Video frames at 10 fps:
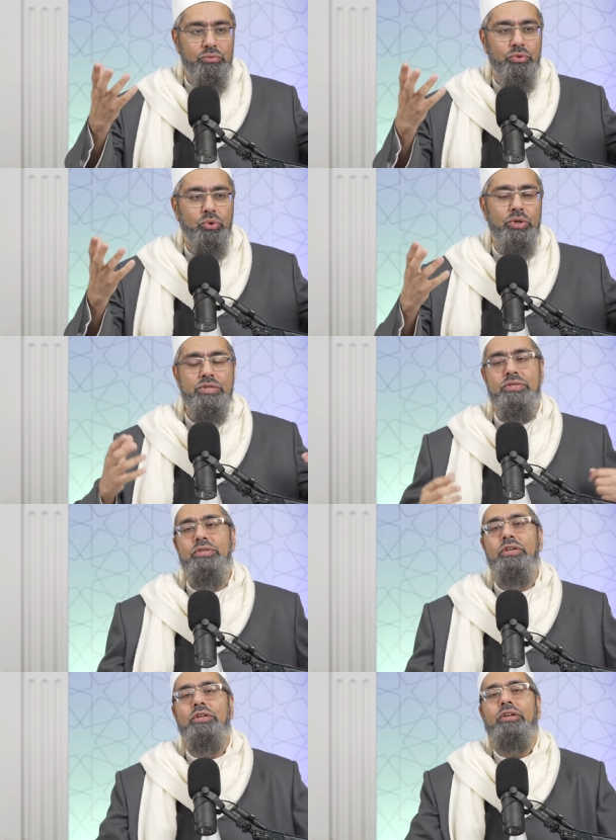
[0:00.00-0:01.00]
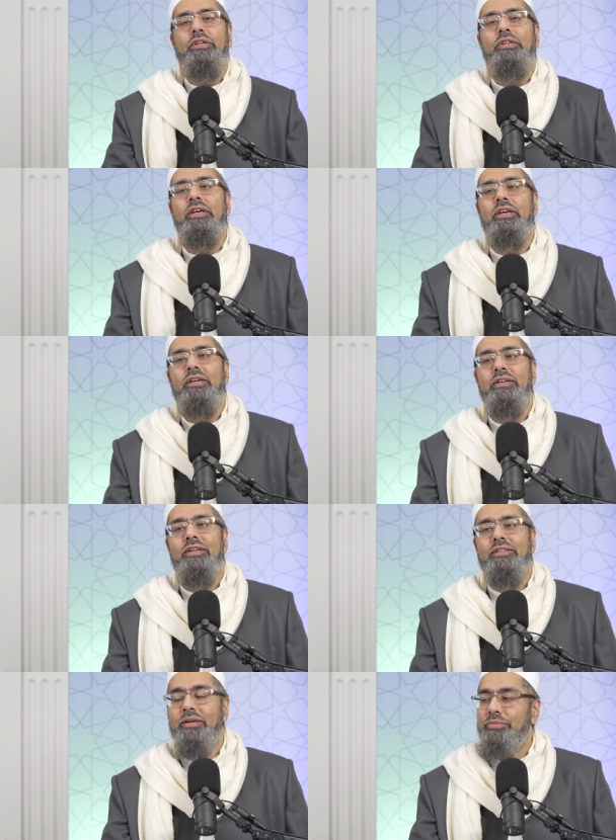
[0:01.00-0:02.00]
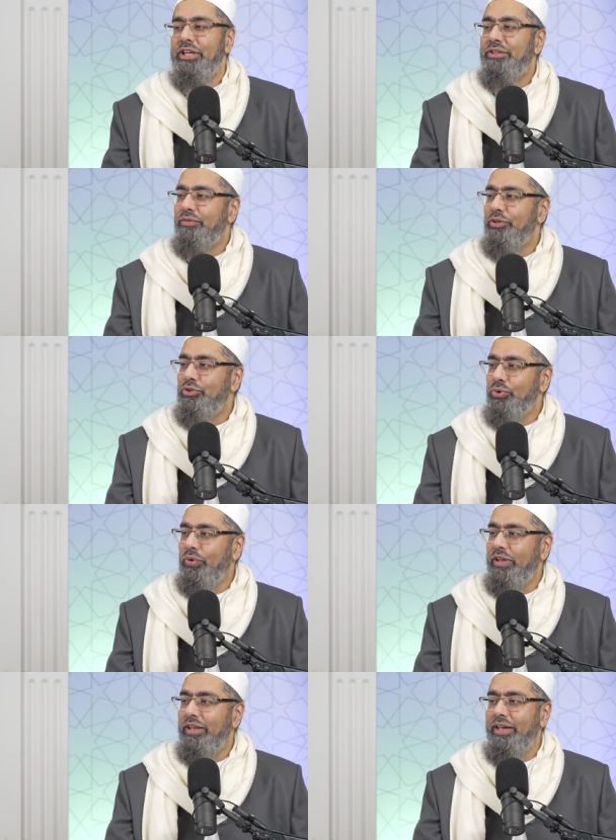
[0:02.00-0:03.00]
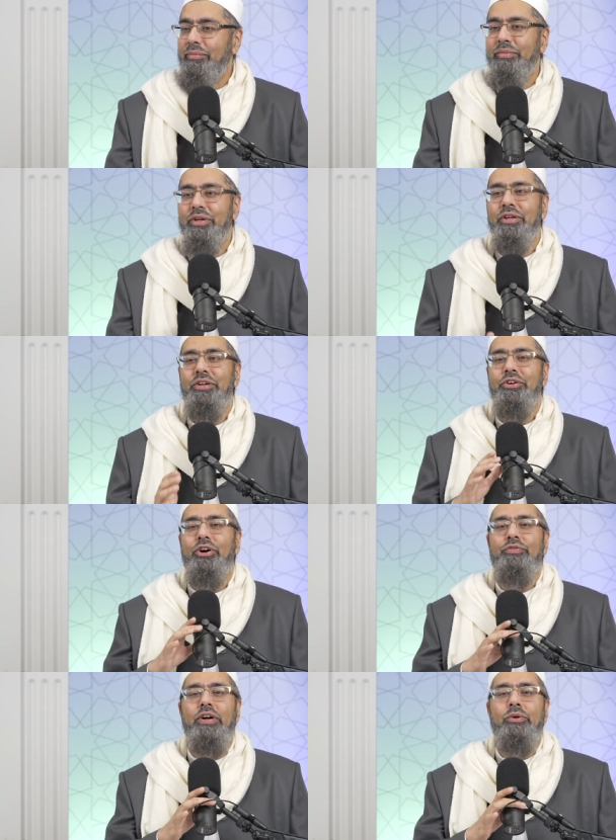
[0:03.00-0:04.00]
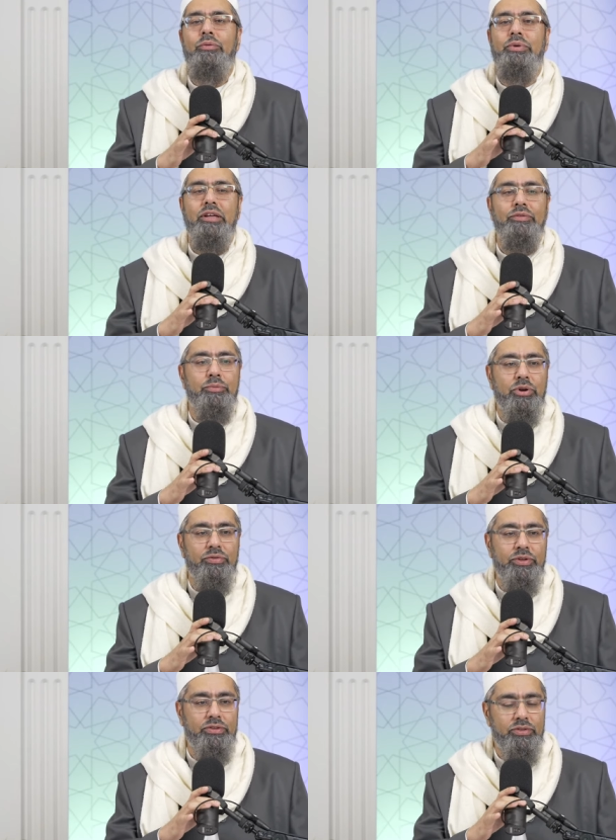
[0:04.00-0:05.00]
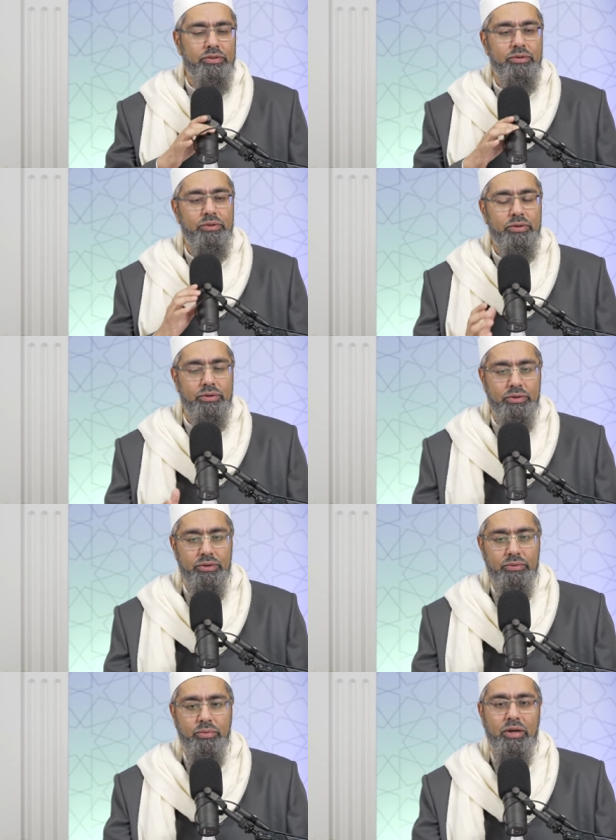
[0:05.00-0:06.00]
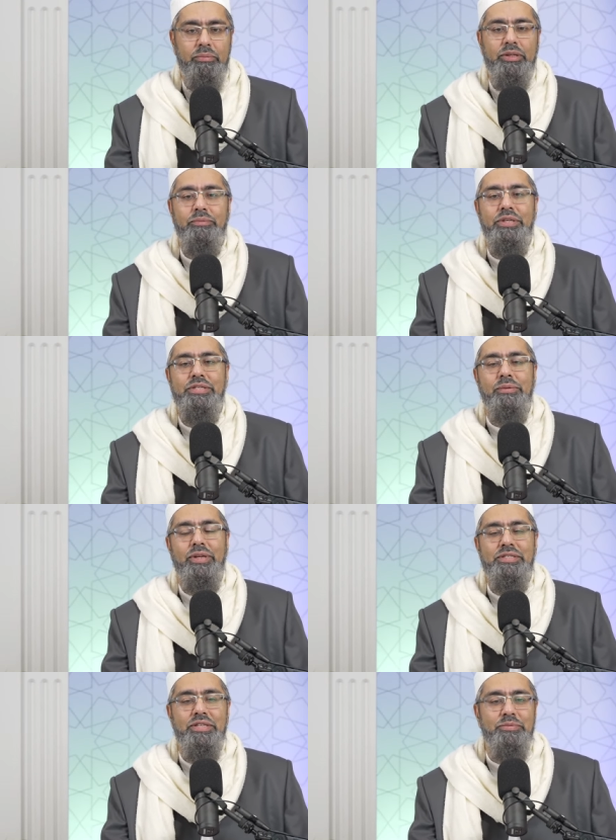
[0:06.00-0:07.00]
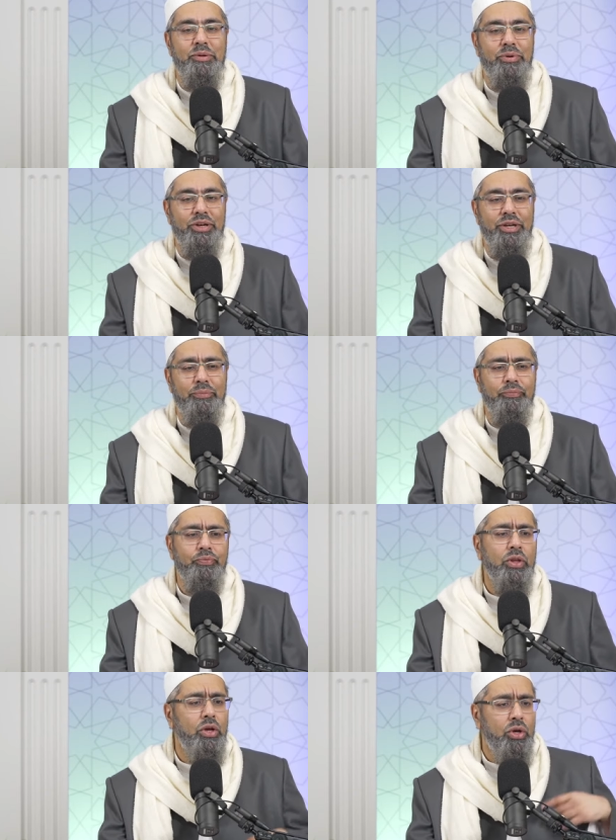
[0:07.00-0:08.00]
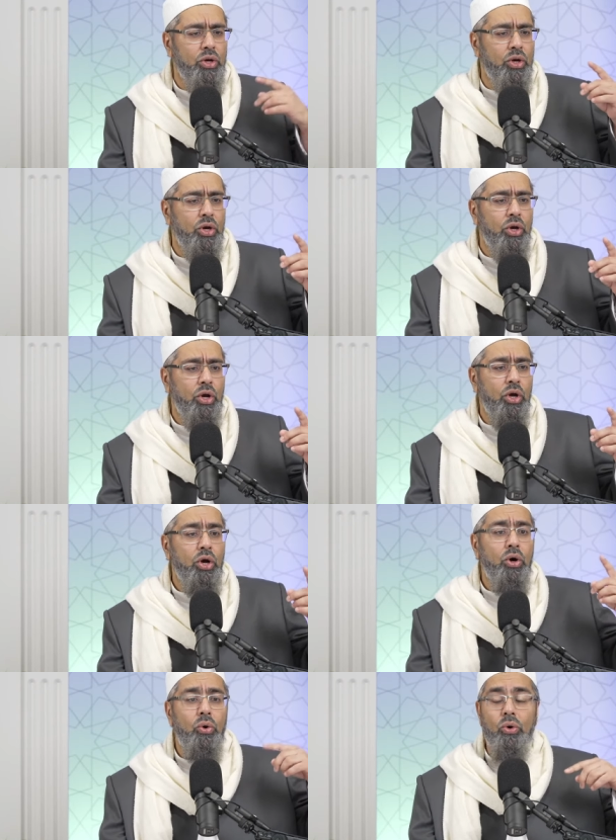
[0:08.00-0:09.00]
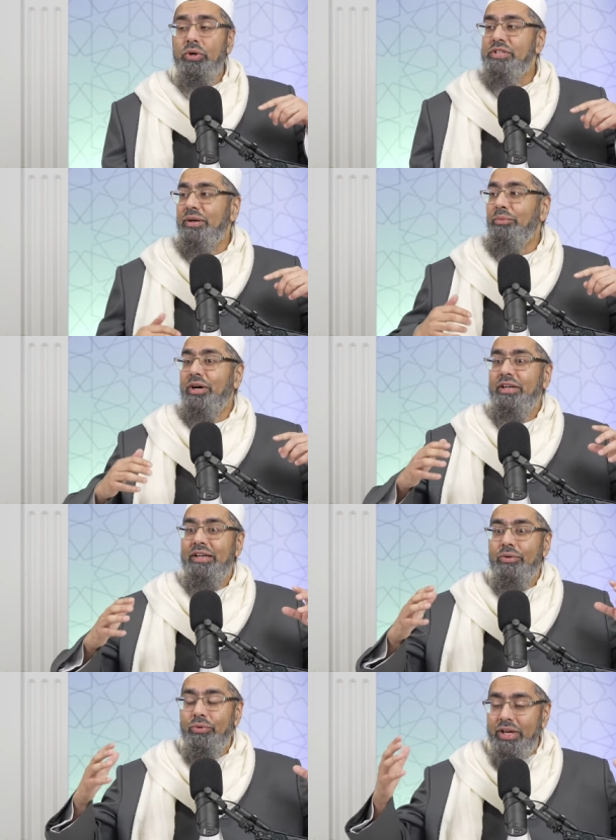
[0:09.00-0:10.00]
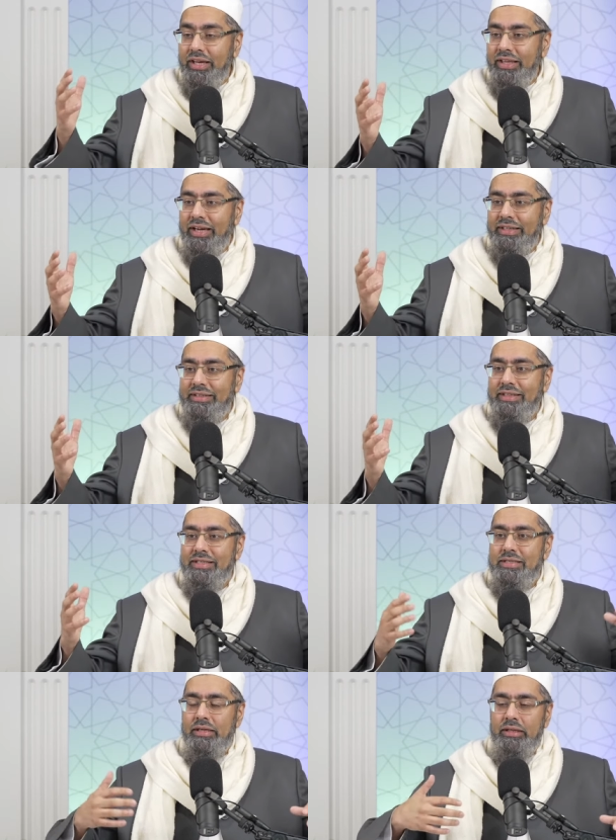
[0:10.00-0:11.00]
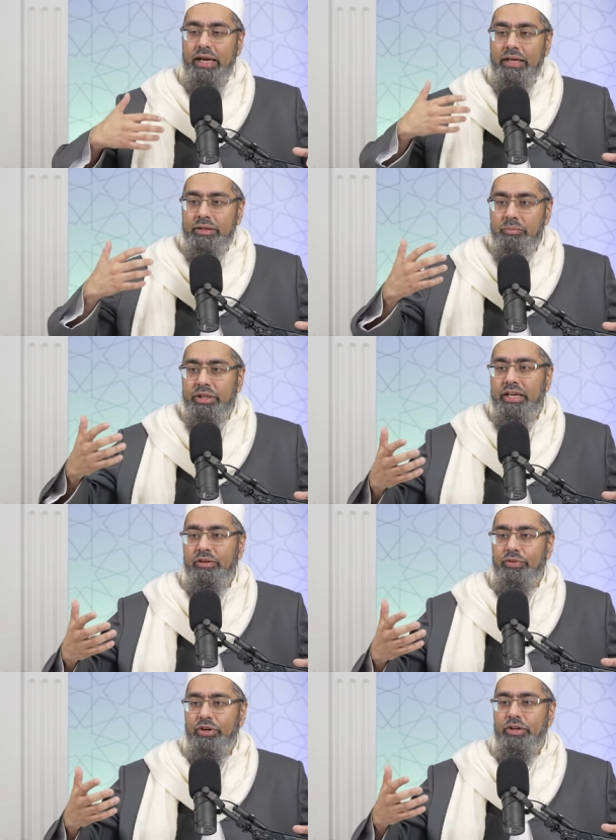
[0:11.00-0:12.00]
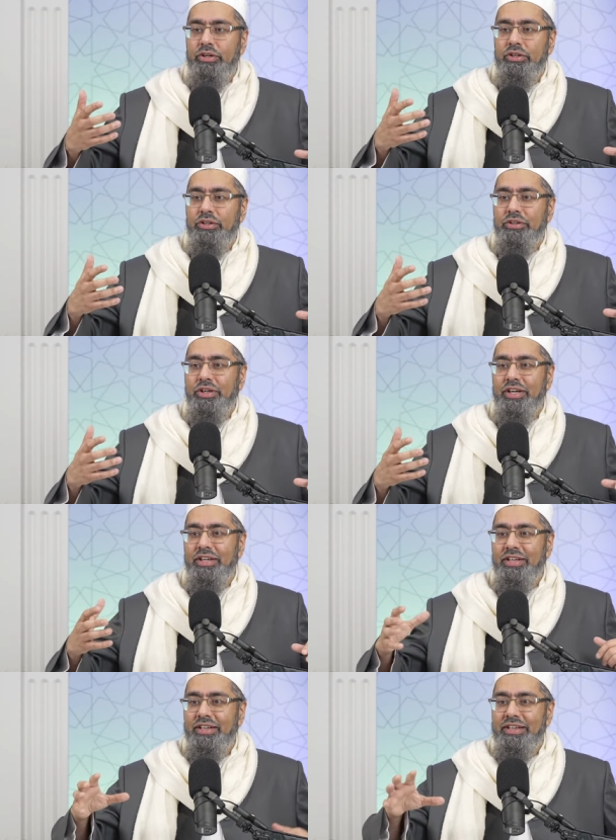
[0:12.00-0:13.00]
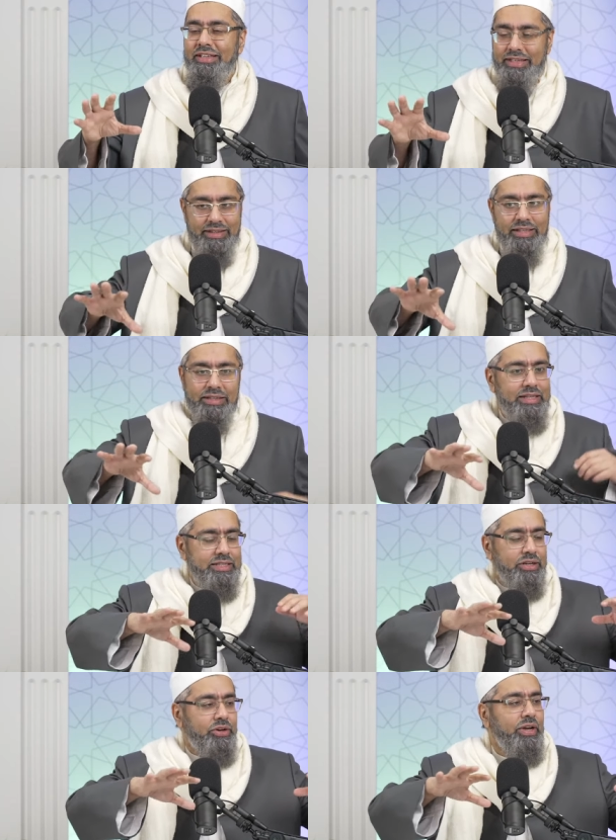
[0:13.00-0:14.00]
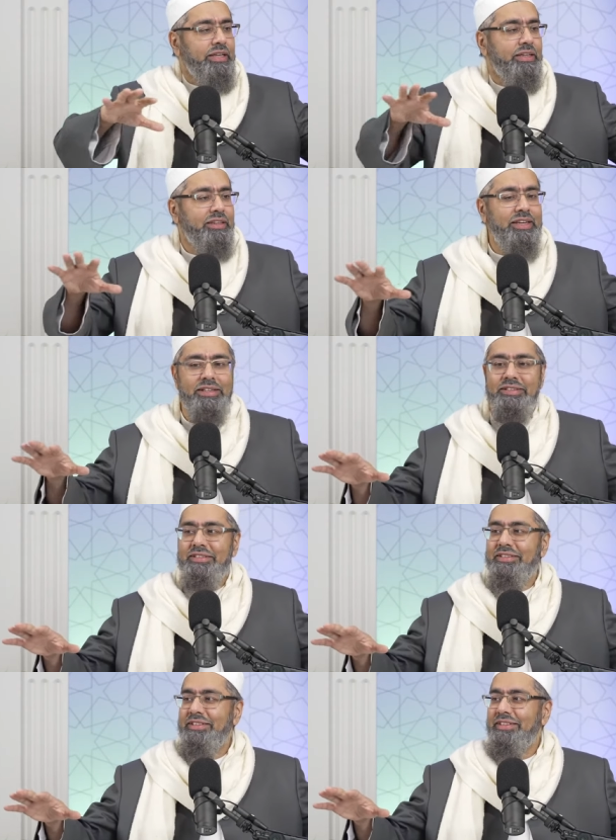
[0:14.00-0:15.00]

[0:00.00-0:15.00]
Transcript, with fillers: who is the subject of the truth claim of our beloved Prophet Muhammad, peace and blessings be upon him. Or someone realizes, like the believer, right, that th- these are created things